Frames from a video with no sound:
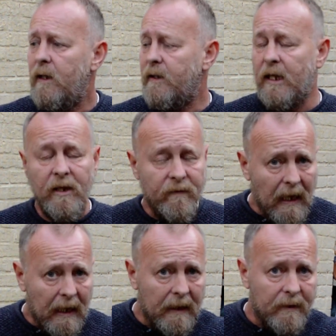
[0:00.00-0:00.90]
then you've
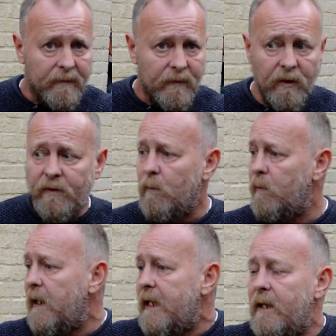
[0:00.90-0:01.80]
done it. You've
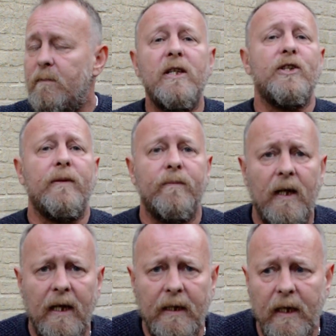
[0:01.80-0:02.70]
completed mission.
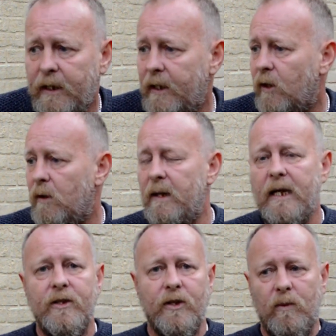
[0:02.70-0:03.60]
And you know what I
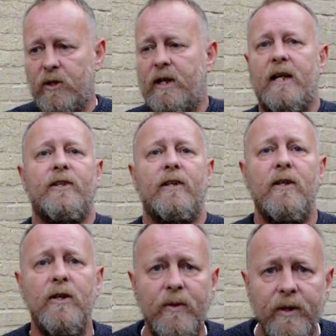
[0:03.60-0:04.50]
mean? So what's there to
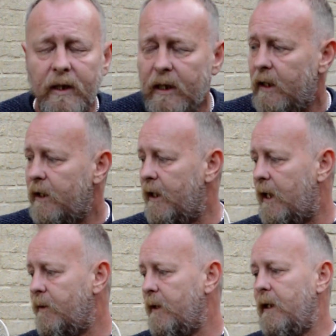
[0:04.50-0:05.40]
lose? You
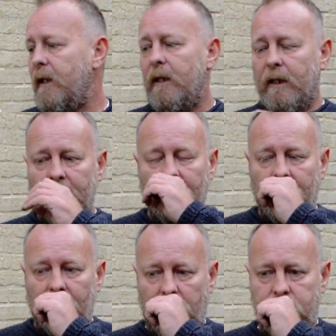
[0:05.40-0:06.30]
know,
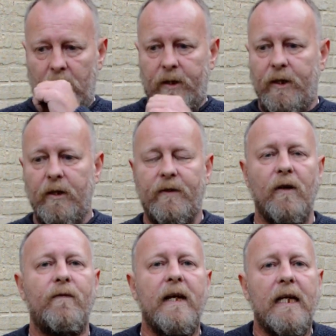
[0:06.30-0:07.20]
you've
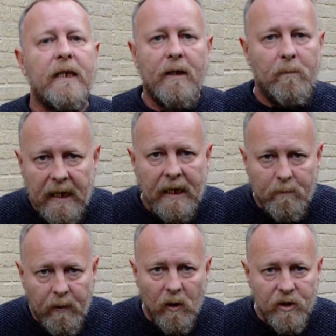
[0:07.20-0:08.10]
defeated the big
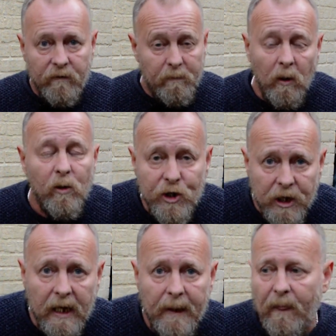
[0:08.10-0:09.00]
boss of
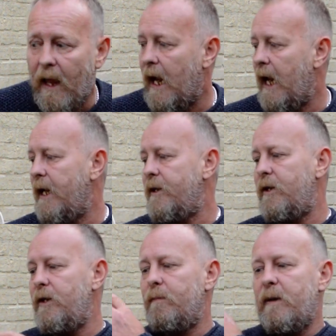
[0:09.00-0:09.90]
bullshit, and
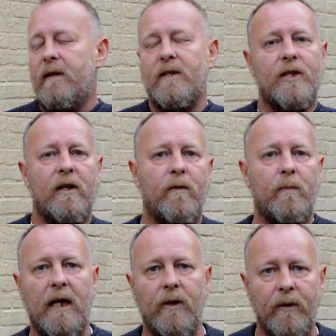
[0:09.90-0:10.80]
you give yourself a
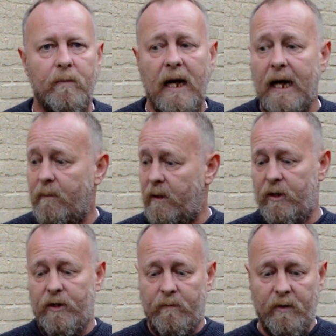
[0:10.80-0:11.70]
pat on the back
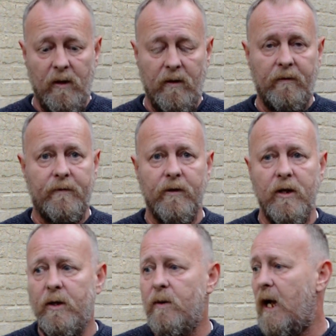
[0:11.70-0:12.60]
because you've broken
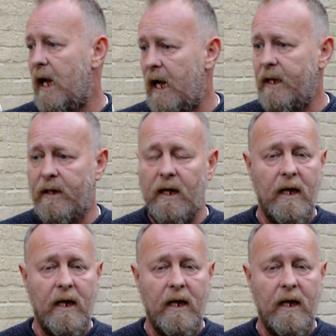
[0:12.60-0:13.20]
through, and